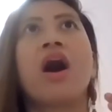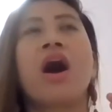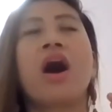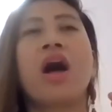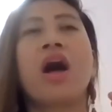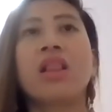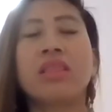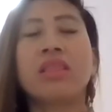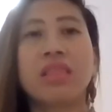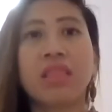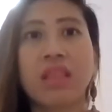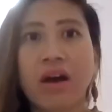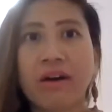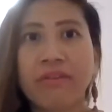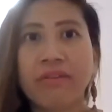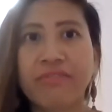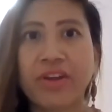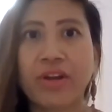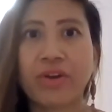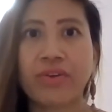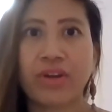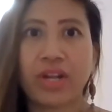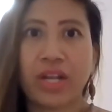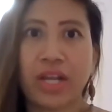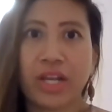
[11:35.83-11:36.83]
A
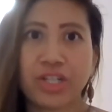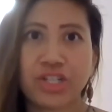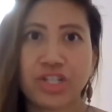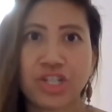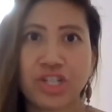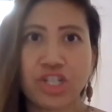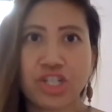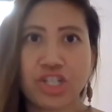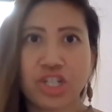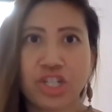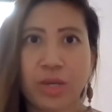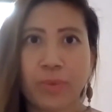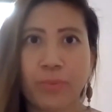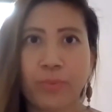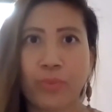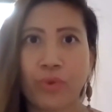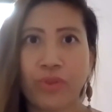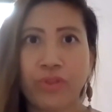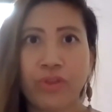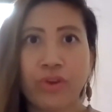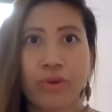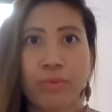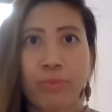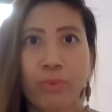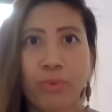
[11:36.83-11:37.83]
loving relationship
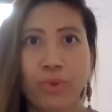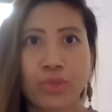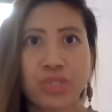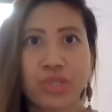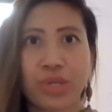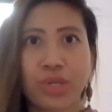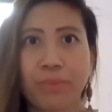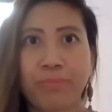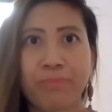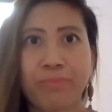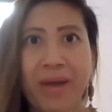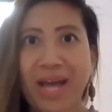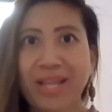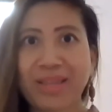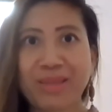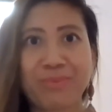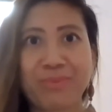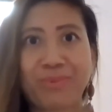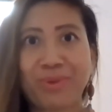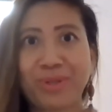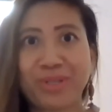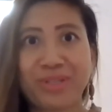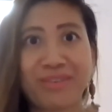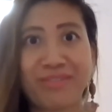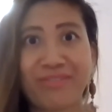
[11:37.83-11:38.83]
with your most
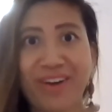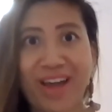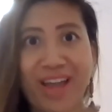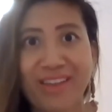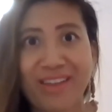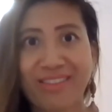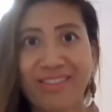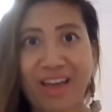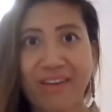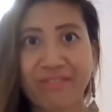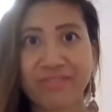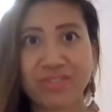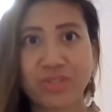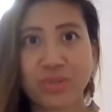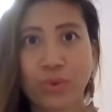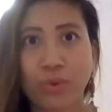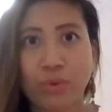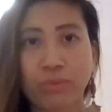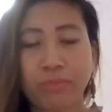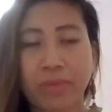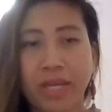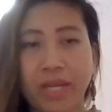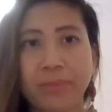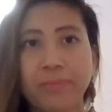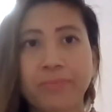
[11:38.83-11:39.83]
compatible divine life
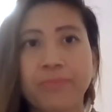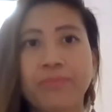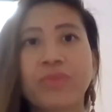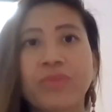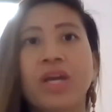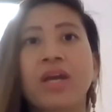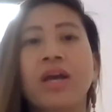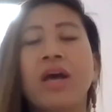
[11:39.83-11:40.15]
soulmate.